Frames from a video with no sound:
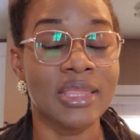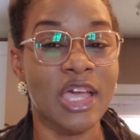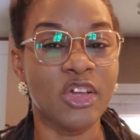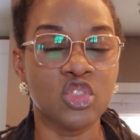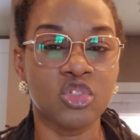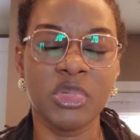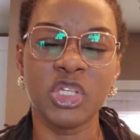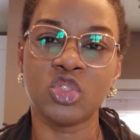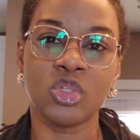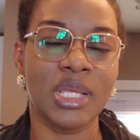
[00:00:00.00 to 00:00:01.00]
They are going to
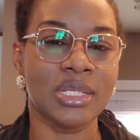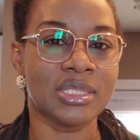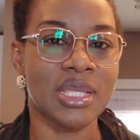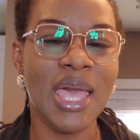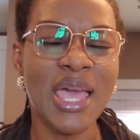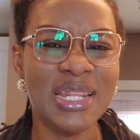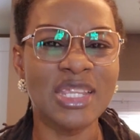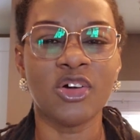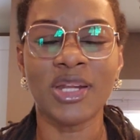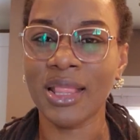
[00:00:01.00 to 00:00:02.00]
make sure that
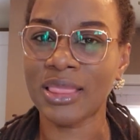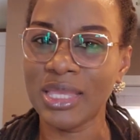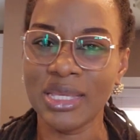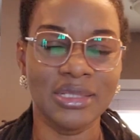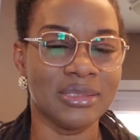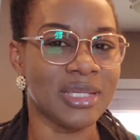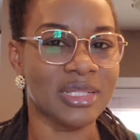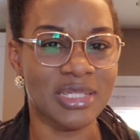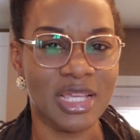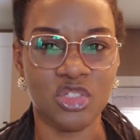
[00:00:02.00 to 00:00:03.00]
any other thing
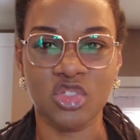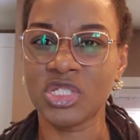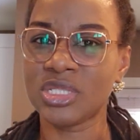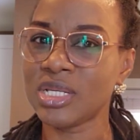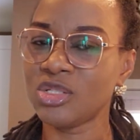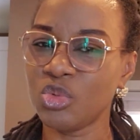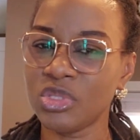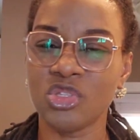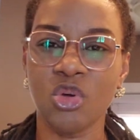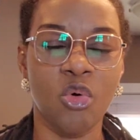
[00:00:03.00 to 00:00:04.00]
that is associated
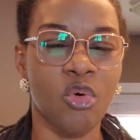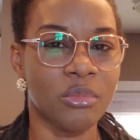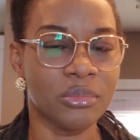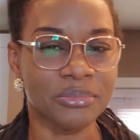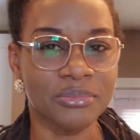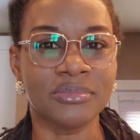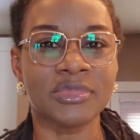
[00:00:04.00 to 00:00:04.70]
with your home